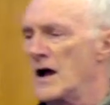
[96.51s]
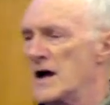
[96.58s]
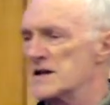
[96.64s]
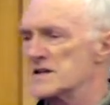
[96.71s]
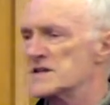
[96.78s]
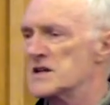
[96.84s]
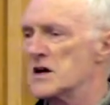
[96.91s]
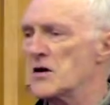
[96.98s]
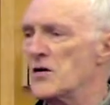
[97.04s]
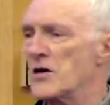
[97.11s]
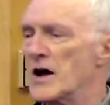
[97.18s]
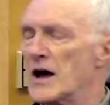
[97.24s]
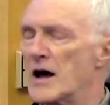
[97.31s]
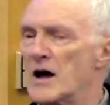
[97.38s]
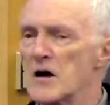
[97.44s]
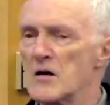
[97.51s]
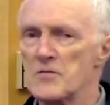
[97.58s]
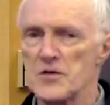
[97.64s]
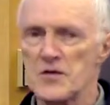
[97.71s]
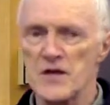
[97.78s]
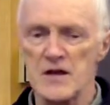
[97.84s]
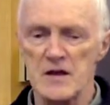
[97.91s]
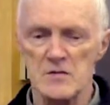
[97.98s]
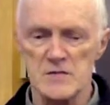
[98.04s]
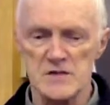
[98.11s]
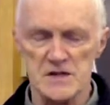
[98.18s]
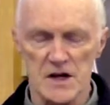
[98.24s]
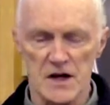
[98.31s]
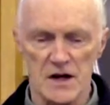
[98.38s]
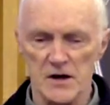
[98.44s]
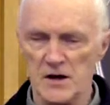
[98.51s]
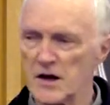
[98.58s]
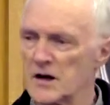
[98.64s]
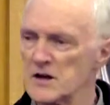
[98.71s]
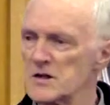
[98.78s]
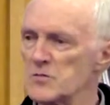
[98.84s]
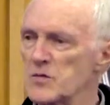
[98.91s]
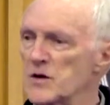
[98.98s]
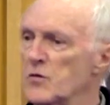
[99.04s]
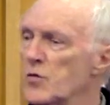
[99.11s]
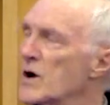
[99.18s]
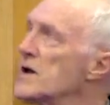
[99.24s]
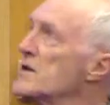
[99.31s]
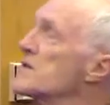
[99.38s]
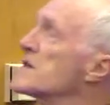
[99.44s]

And so our themes are going to be where